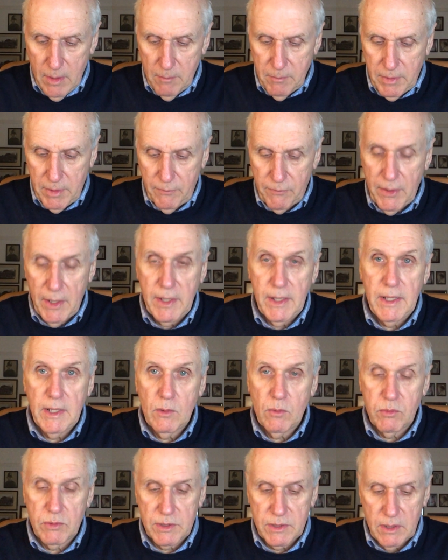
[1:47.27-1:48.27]
But if that
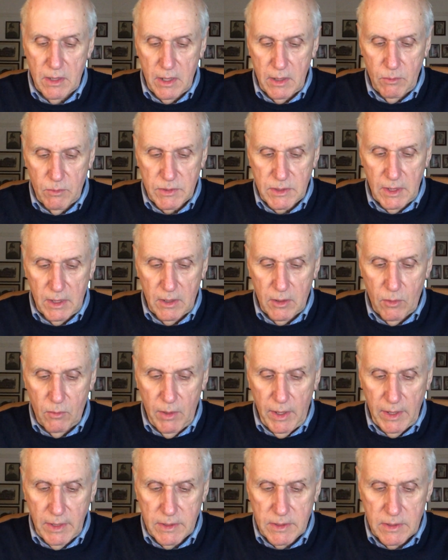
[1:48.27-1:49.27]
equal sign was
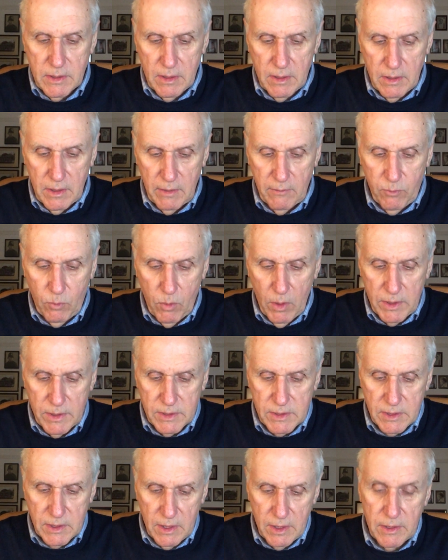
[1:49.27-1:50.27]
incorrect, if one
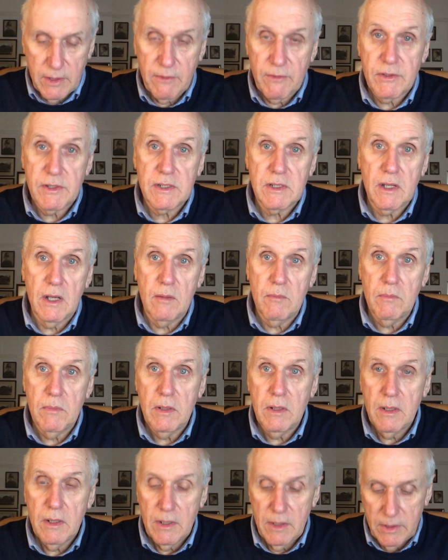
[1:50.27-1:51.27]
side of the sum
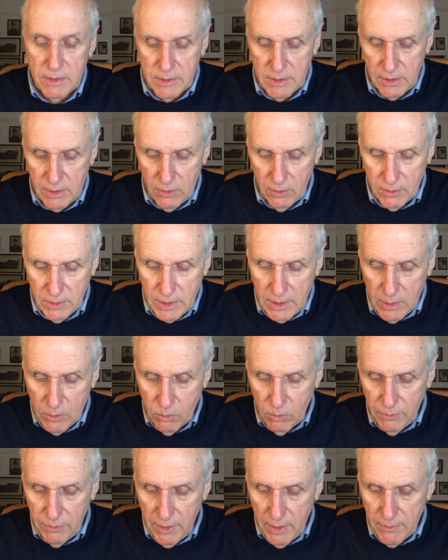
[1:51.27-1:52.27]
did not
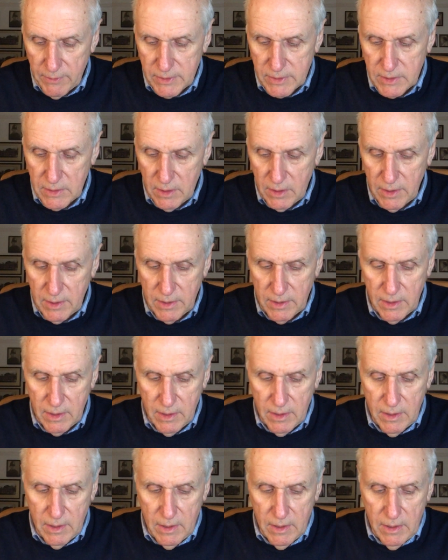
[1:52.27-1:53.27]
equal the other side,
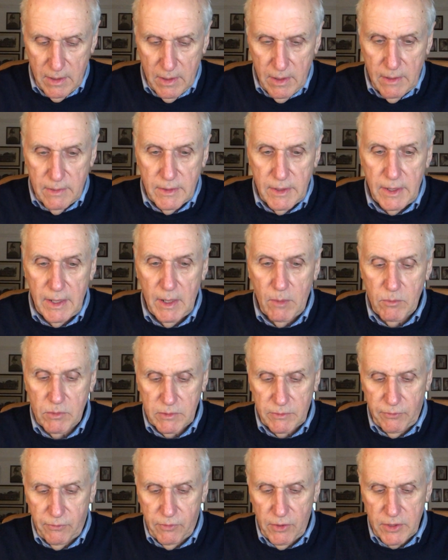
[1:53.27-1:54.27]
then that
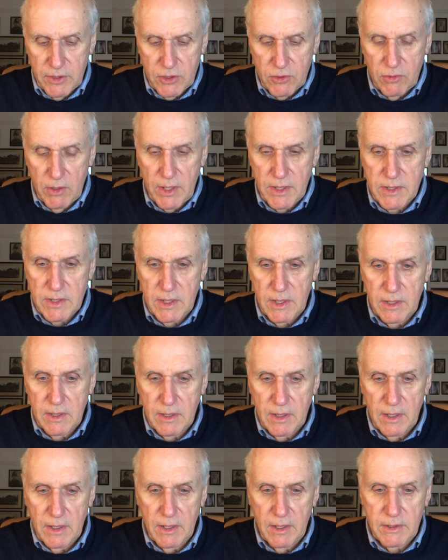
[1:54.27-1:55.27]
was frustrating
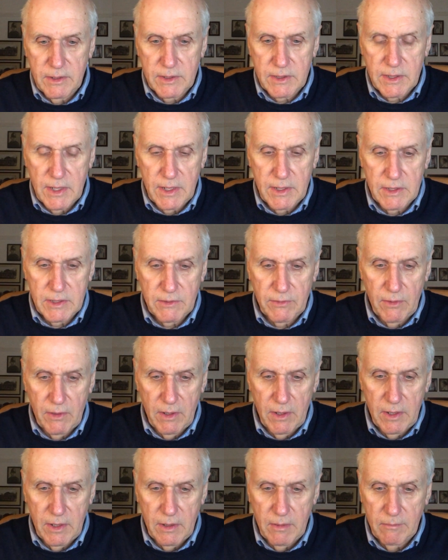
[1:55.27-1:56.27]
and
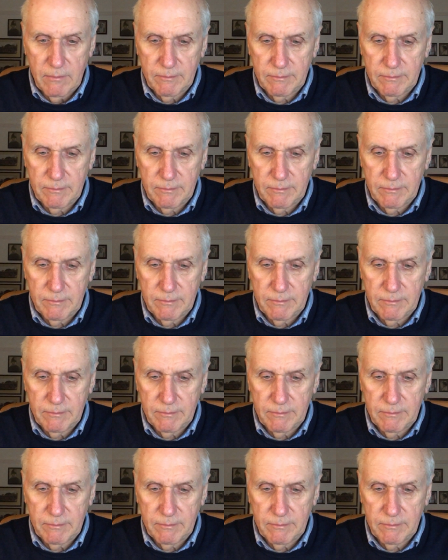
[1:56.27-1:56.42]
unsatisfying.